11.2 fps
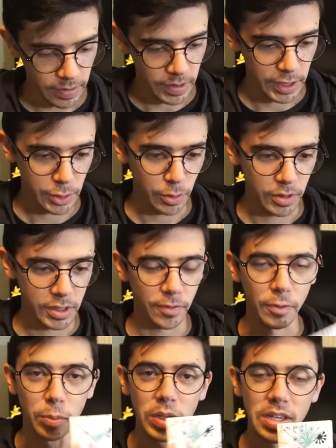This one's
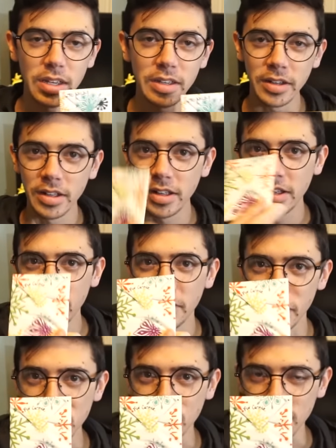for me.
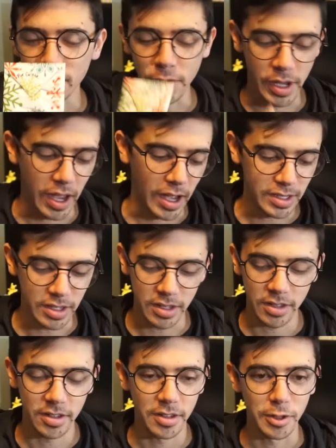This one's for Cassie.
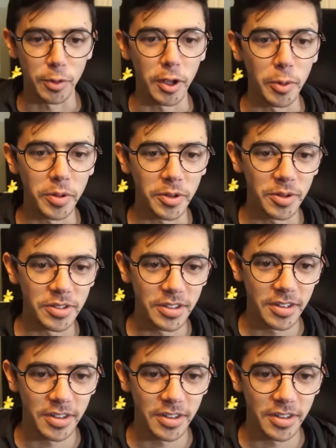You want to open yours?